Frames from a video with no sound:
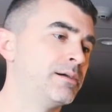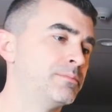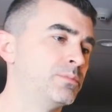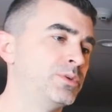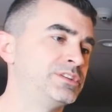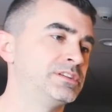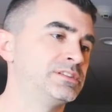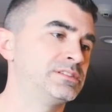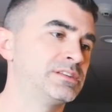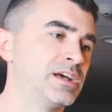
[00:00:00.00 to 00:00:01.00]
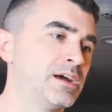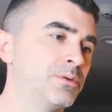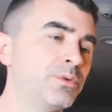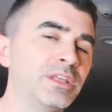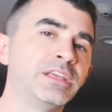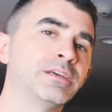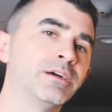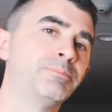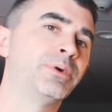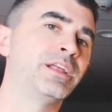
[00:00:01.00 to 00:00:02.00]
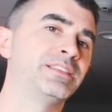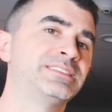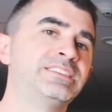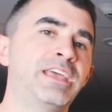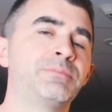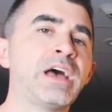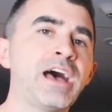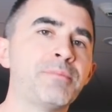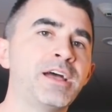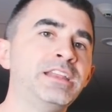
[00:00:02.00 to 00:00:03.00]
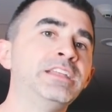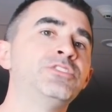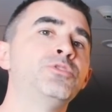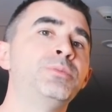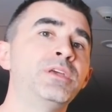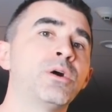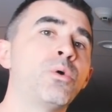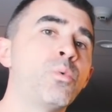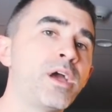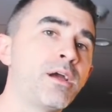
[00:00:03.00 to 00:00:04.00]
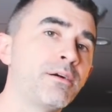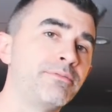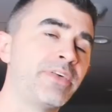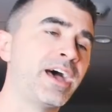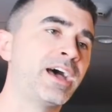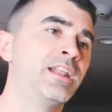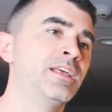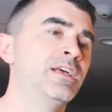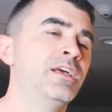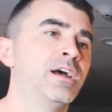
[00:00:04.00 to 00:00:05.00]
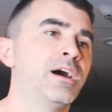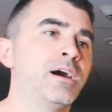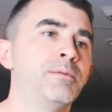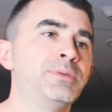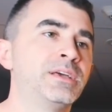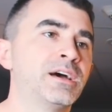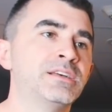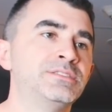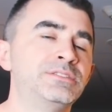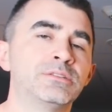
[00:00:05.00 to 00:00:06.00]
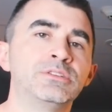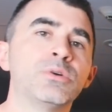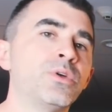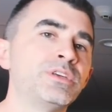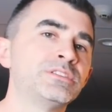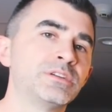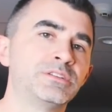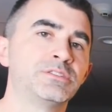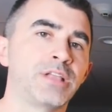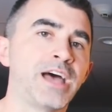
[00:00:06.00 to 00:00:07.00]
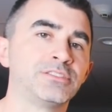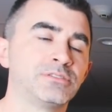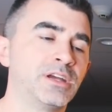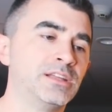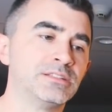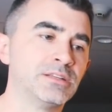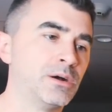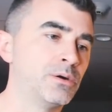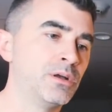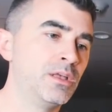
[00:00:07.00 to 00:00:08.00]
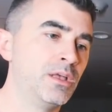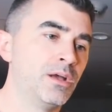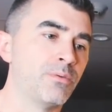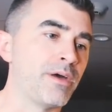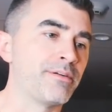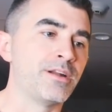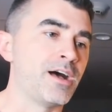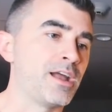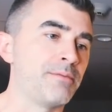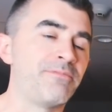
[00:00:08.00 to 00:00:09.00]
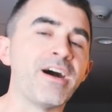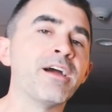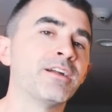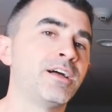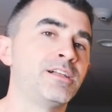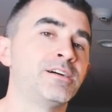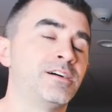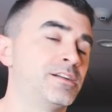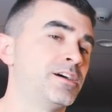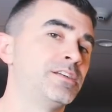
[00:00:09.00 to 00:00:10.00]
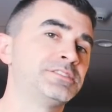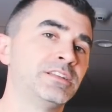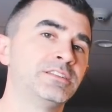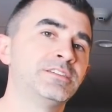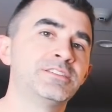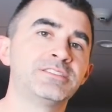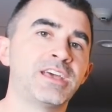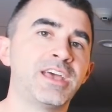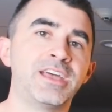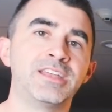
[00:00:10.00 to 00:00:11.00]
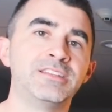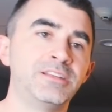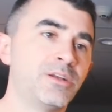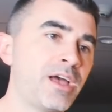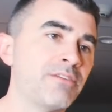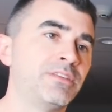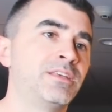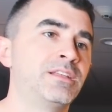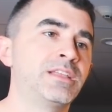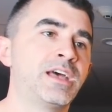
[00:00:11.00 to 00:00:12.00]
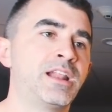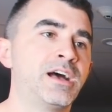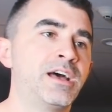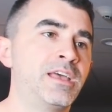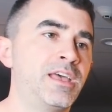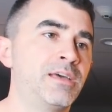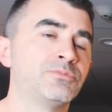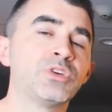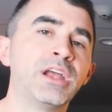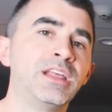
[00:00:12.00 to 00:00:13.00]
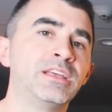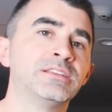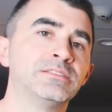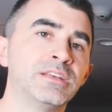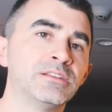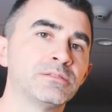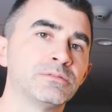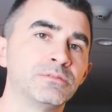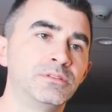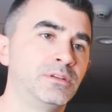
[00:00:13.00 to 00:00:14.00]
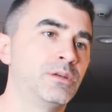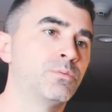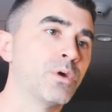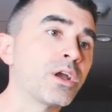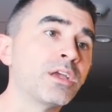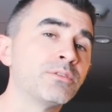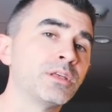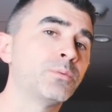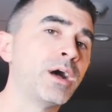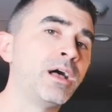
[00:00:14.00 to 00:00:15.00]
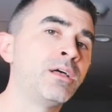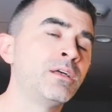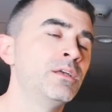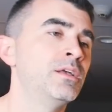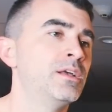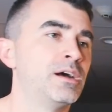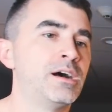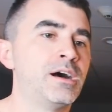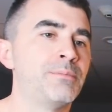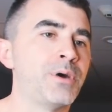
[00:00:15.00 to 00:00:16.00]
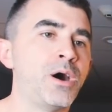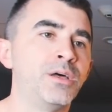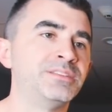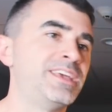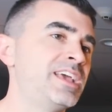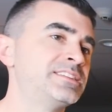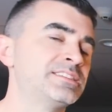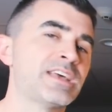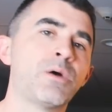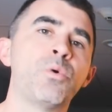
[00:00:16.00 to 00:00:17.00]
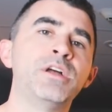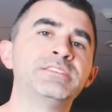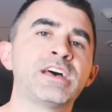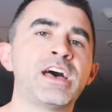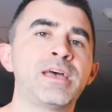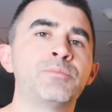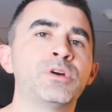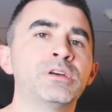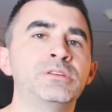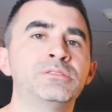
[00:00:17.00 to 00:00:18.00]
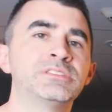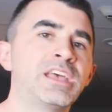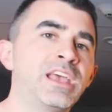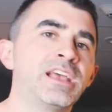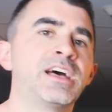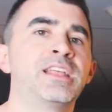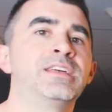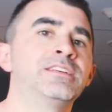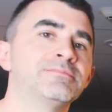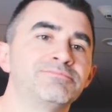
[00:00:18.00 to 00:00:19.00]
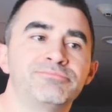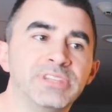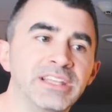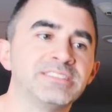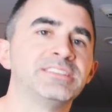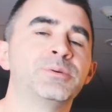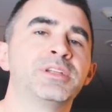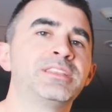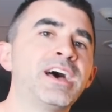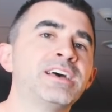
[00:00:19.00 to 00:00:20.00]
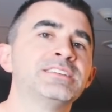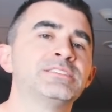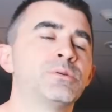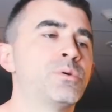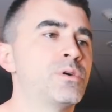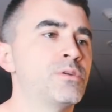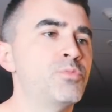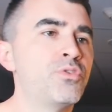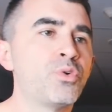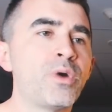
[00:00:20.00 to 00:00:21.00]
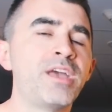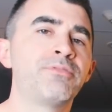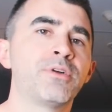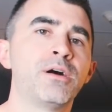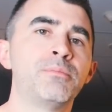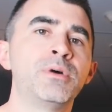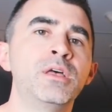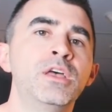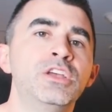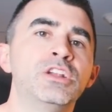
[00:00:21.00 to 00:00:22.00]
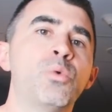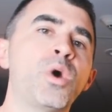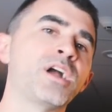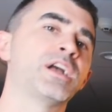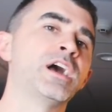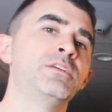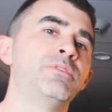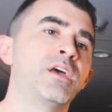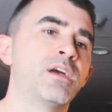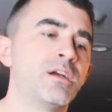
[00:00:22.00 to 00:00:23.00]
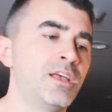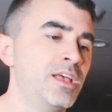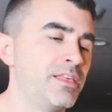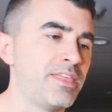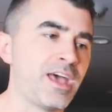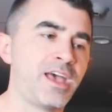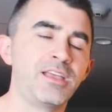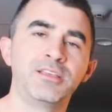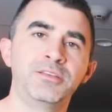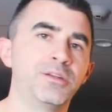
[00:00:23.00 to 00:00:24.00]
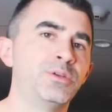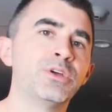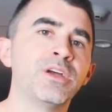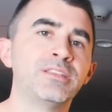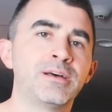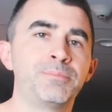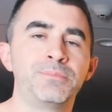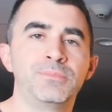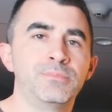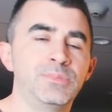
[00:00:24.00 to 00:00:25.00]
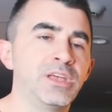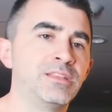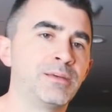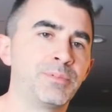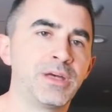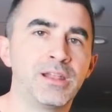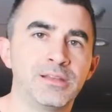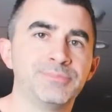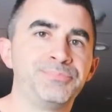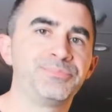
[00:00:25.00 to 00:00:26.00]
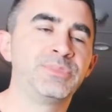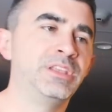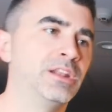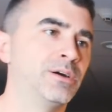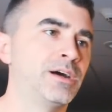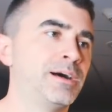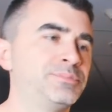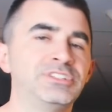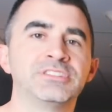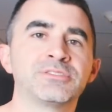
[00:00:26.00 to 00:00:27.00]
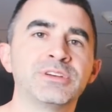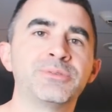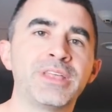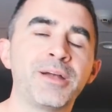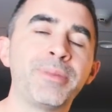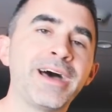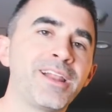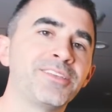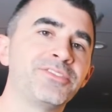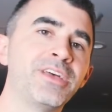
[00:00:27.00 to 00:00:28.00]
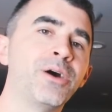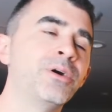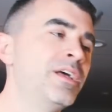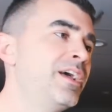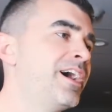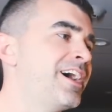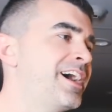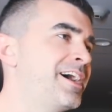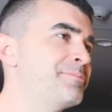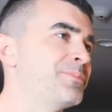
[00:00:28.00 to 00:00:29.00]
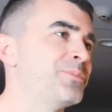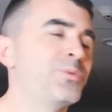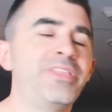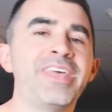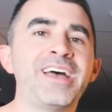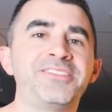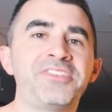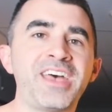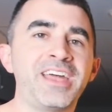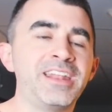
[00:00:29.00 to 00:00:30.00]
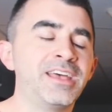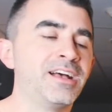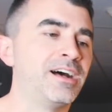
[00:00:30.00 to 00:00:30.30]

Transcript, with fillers: which is really good. But at the same time, I need to be aware of that because, you know, you're only as good as your last trade. So whether or not I'm firing on all cylinders and, you know, everything that I am trading is you know, working really well, all it takes is that one time where you say kind of, let's see what it does, or move away from, you know, what got you there, that, you know, you end up kind of, you know, up shit's creek without a paddle. So with that said,